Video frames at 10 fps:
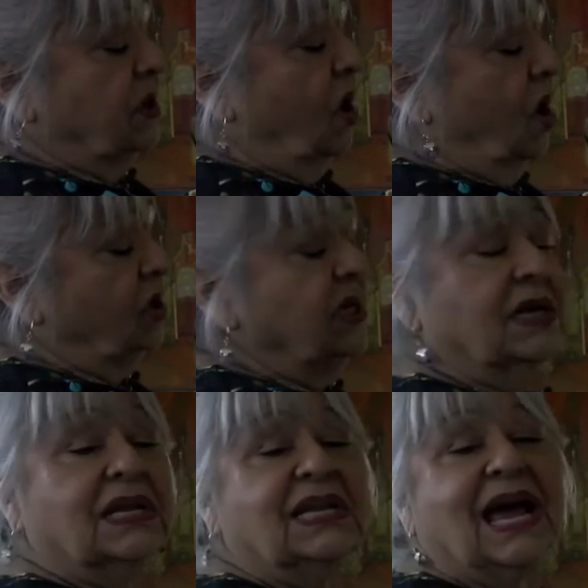called
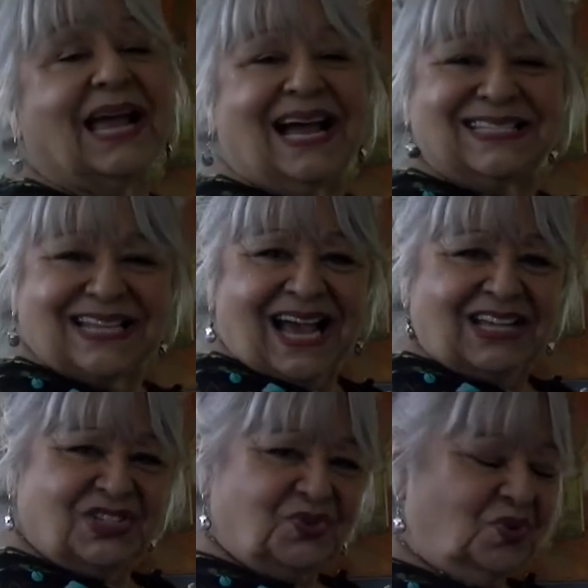La Casa
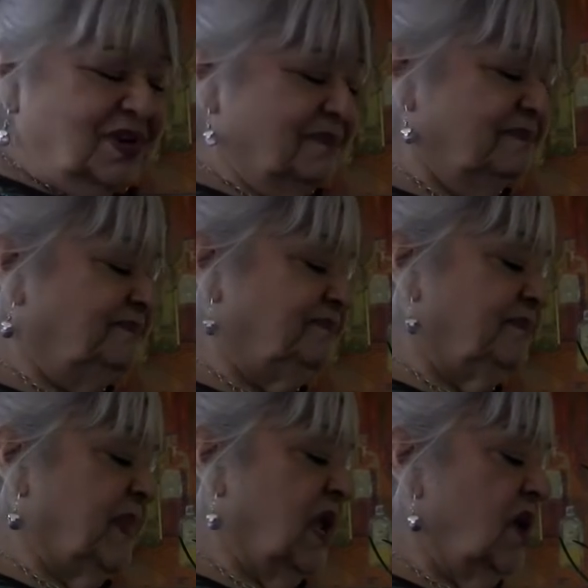Azul
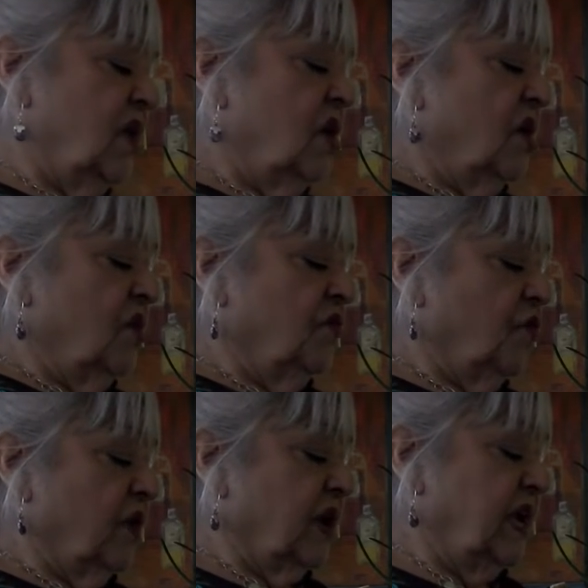
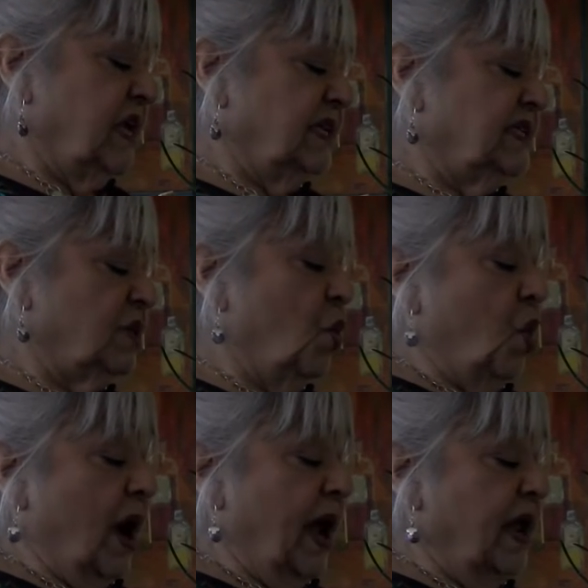for his
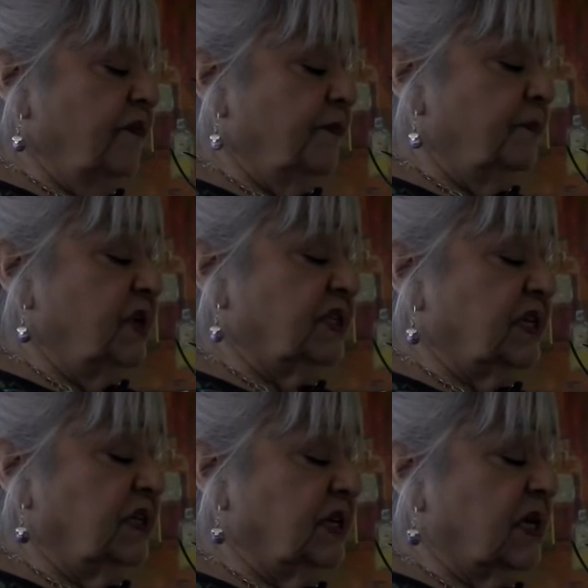wife,
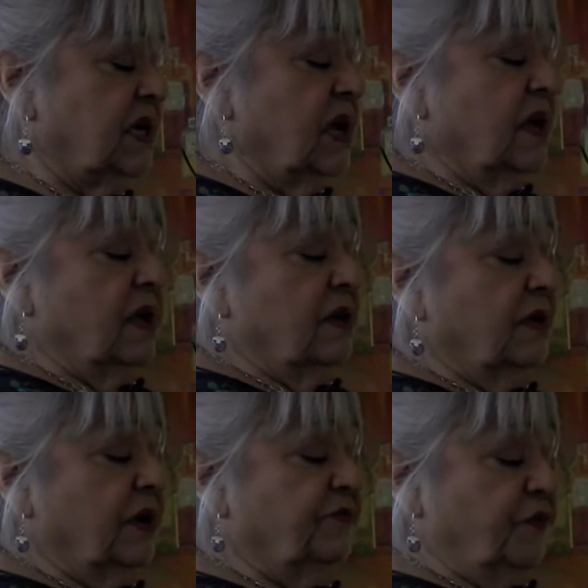Matilda,
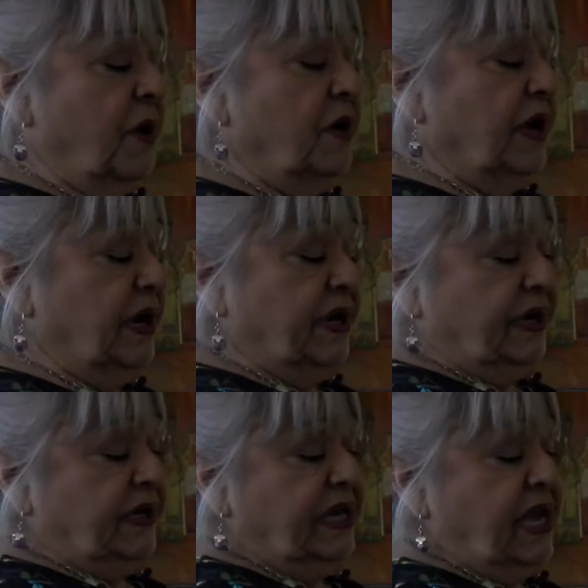uh,
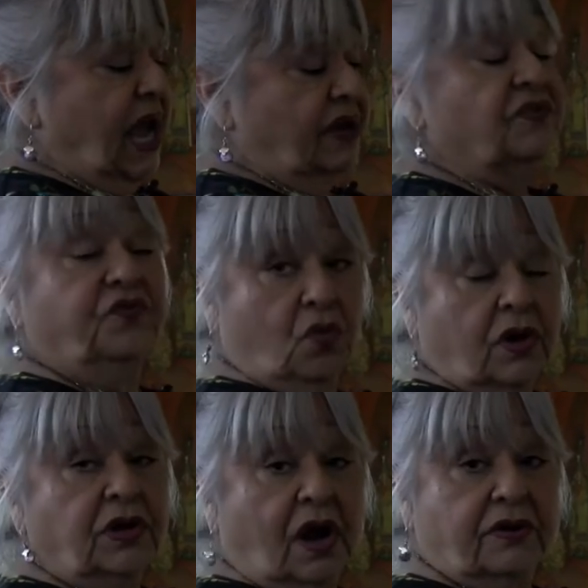he had
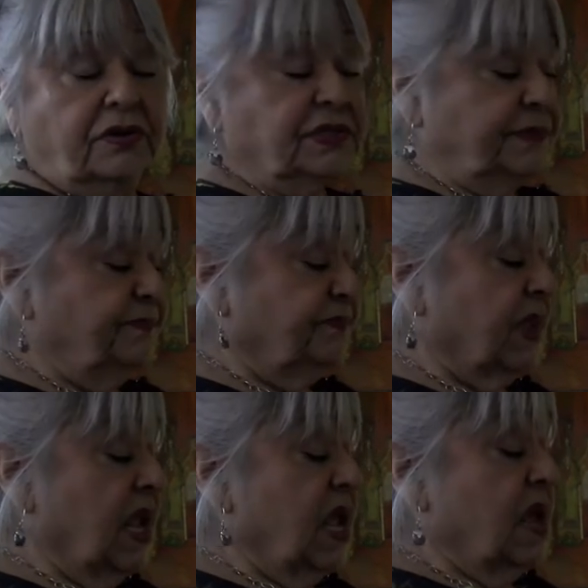four daughters
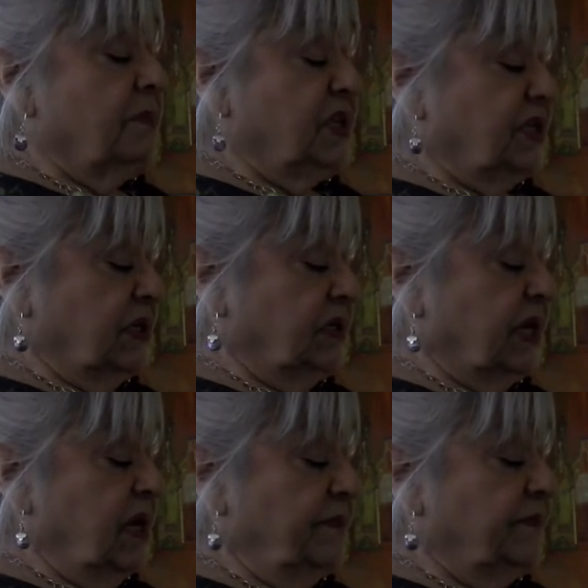
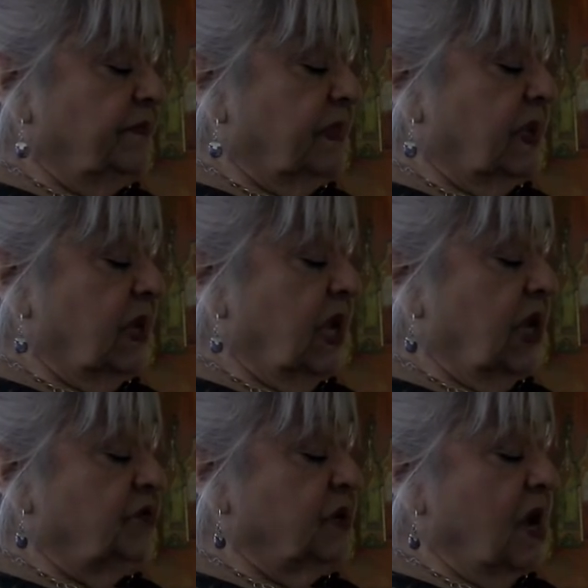Matilda,
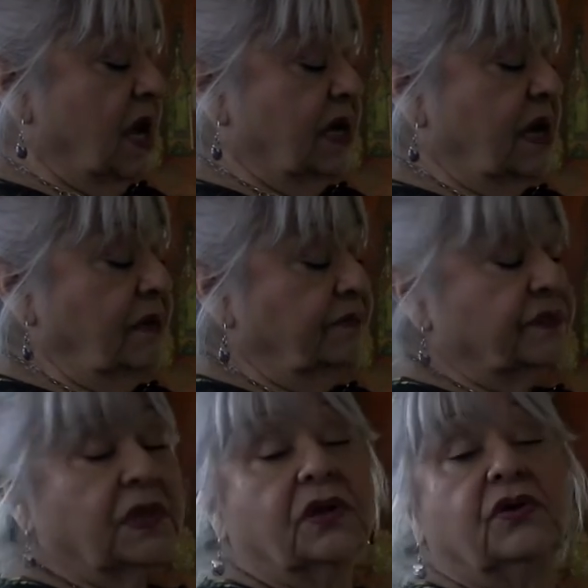Adriana,
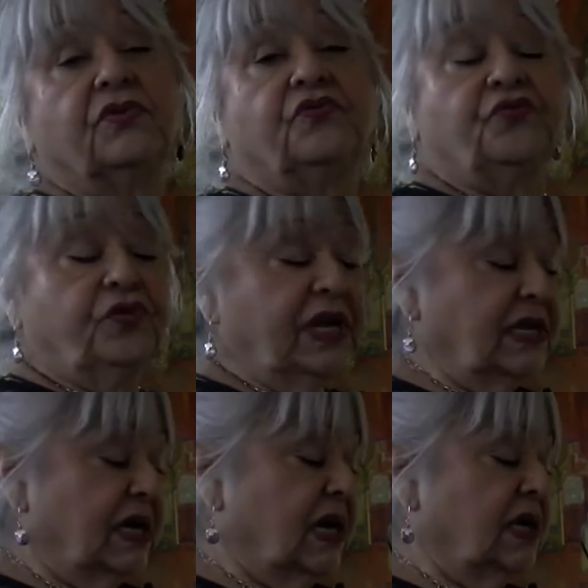
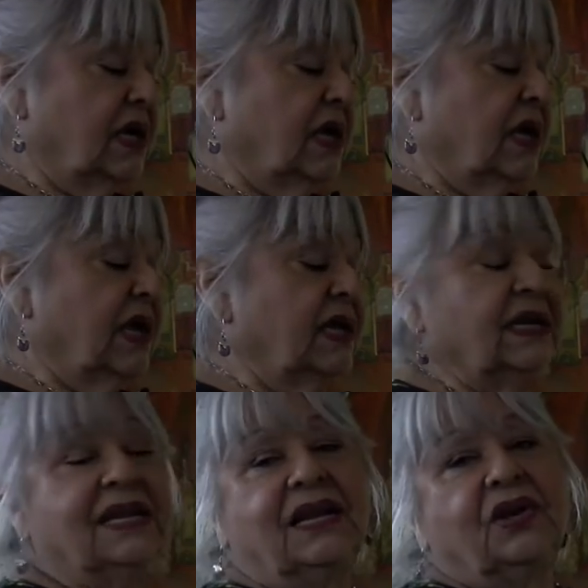Frida,
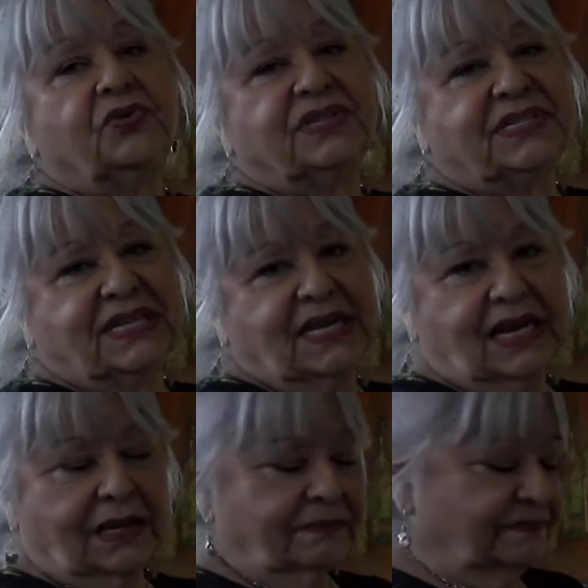and little Christina.